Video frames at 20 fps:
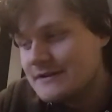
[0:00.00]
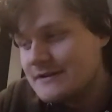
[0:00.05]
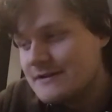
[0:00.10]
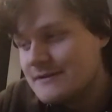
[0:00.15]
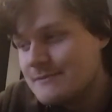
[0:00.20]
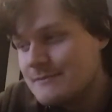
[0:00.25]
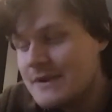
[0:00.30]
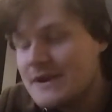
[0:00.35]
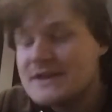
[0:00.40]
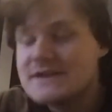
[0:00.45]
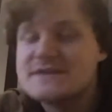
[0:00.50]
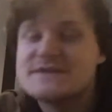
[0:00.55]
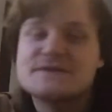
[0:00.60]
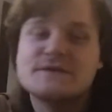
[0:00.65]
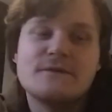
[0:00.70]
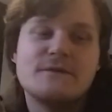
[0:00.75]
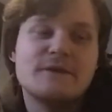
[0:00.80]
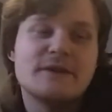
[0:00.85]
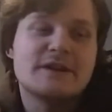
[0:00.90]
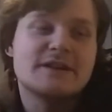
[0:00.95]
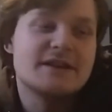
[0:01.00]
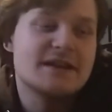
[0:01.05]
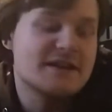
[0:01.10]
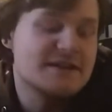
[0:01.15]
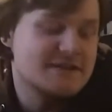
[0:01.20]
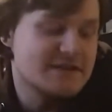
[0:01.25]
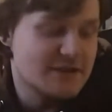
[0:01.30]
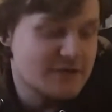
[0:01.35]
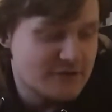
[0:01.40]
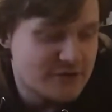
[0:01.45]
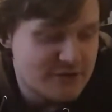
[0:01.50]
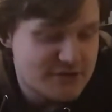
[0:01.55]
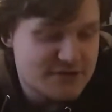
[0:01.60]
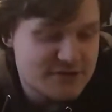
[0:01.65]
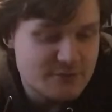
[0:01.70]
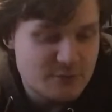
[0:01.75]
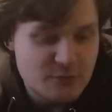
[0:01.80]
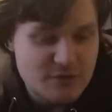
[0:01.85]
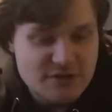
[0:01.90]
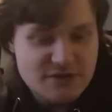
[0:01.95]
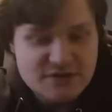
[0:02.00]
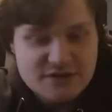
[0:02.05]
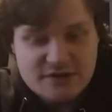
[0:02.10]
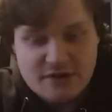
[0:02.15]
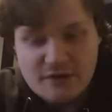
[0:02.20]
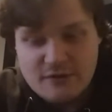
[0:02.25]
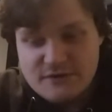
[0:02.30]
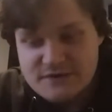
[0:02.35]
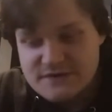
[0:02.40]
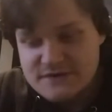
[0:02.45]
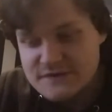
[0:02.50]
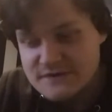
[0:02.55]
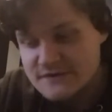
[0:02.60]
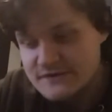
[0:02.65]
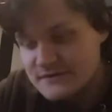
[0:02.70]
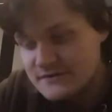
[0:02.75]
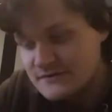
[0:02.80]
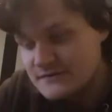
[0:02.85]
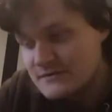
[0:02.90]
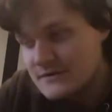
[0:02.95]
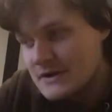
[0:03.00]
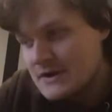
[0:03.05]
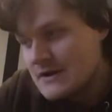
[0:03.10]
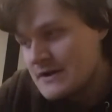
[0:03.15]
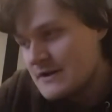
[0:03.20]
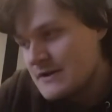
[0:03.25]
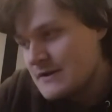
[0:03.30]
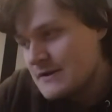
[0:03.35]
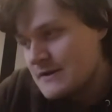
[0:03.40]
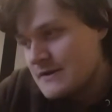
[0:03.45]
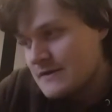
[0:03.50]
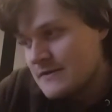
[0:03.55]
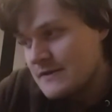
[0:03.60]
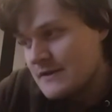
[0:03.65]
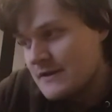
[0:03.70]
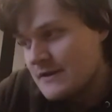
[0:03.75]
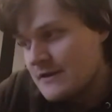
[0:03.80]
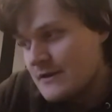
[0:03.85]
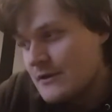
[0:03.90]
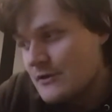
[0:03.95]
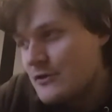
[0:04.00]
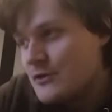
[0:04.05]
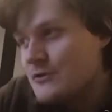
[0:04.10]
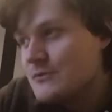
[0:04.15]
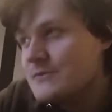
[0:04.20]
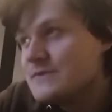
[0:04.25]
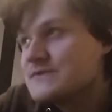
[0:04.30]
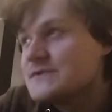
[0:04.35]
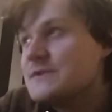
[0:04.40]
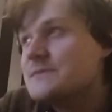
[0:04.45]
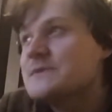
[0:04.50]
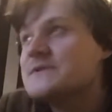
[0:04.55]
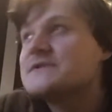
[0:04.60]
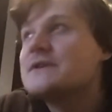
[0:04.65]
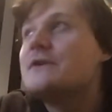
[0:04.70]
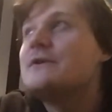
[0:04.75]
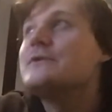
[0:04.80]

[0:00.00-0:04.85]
Made in Suffolk Legacy Auction, which goes to the Thomas